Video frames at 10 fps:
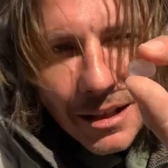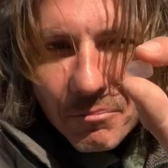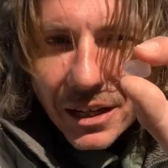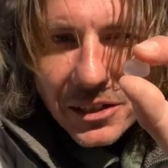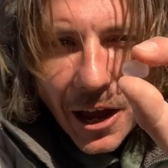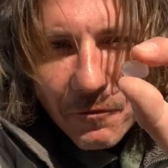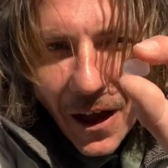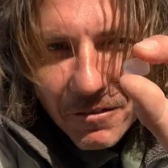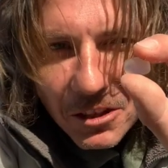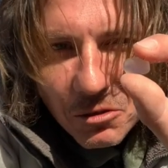because I
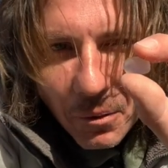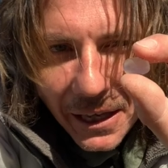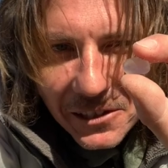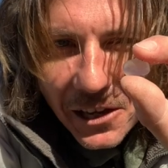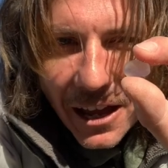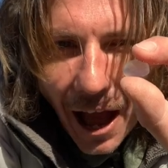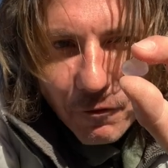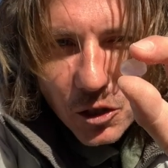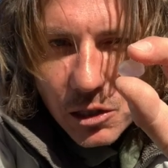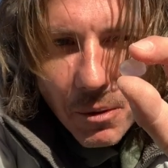found this piece
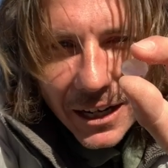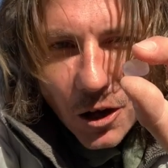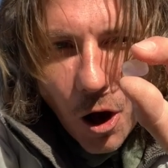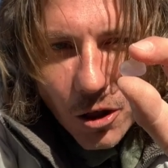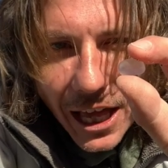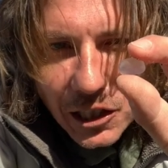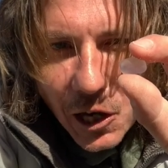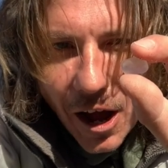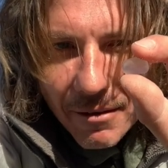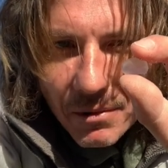after spending all that
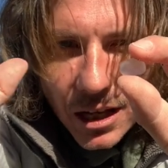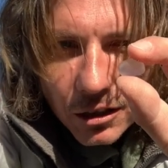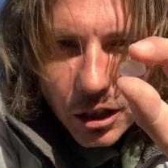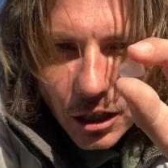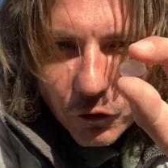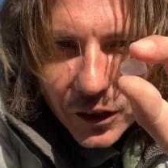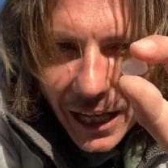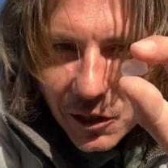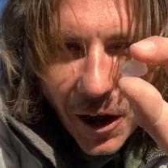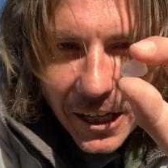time looking for that
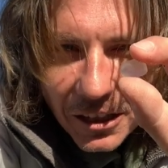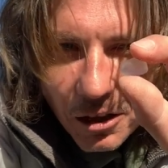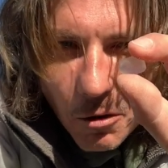tiny little